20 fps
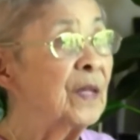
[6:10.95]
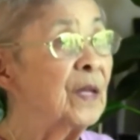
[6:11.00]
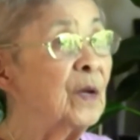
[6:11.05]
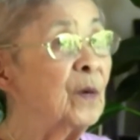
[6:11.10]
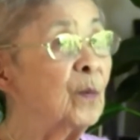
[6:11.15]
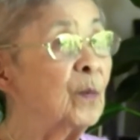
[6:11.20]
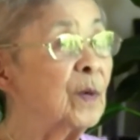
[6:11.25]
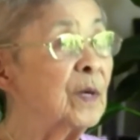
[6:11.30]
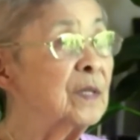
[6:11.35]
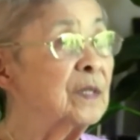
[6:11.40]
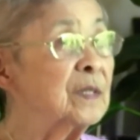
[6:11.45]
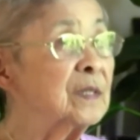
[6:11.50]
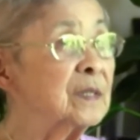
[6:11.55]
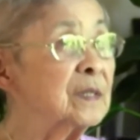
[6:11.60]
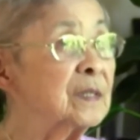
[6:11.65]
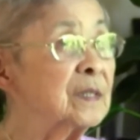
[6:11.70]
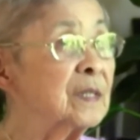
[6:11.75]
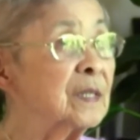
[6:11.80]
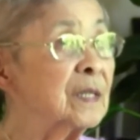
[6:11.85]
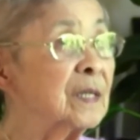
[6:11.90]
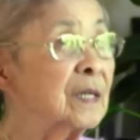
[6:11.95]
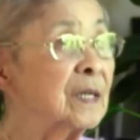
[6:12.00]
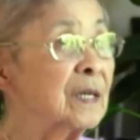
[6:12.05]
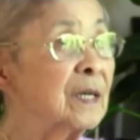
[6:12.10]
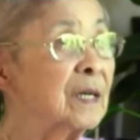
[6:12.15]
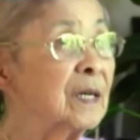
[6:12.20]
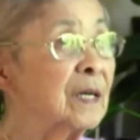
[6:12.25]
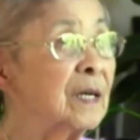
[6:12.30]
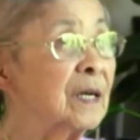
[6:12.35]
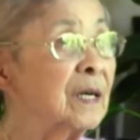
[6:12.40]
he rented
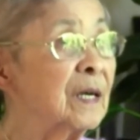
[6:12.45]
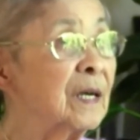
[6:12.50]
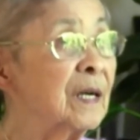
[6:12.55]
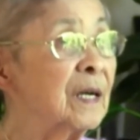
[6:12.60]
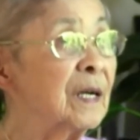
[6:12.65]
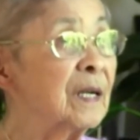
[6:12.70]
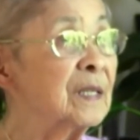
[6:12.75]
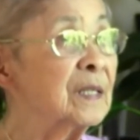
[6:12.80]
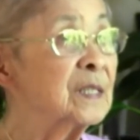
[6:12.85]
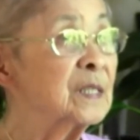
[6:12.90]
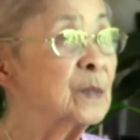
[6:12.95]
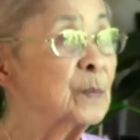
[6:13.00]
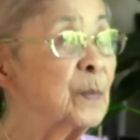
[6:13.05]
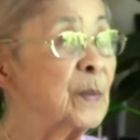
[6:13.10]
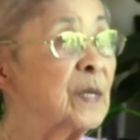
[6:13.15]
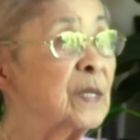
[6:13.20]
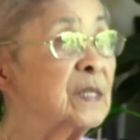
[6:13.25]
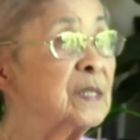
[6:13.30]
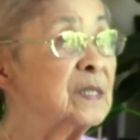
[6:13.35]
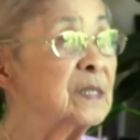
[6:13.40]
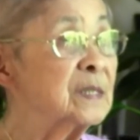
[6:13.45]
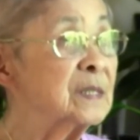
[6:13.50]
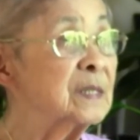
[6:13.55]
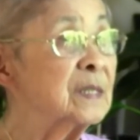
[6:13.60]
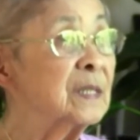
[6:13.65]
space